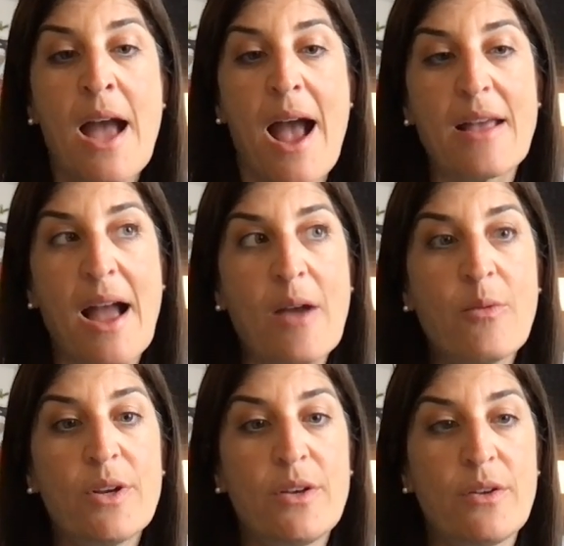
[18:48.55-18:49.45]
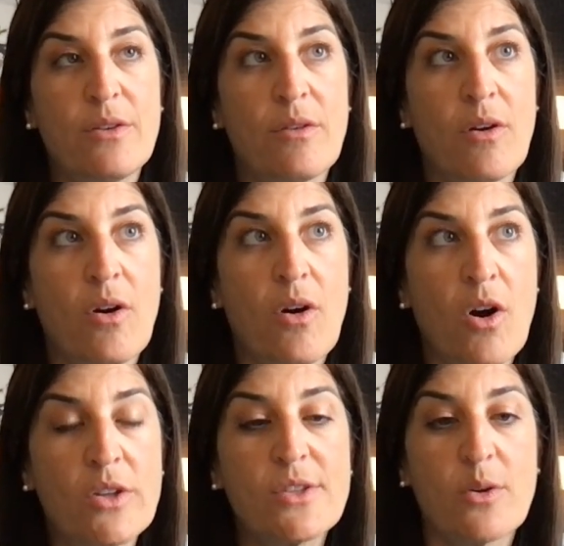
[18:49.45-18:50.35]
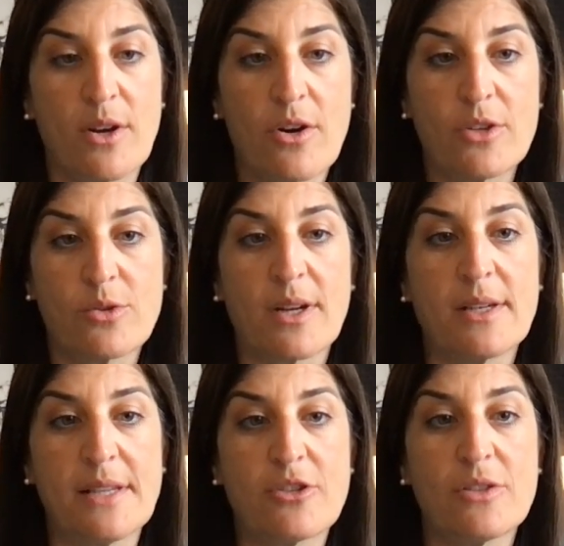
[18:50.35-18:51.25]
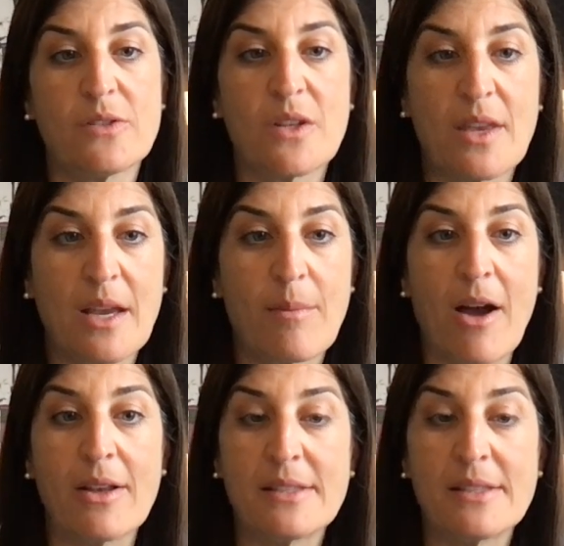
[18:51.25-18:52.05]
I would also encourage organizations to think about,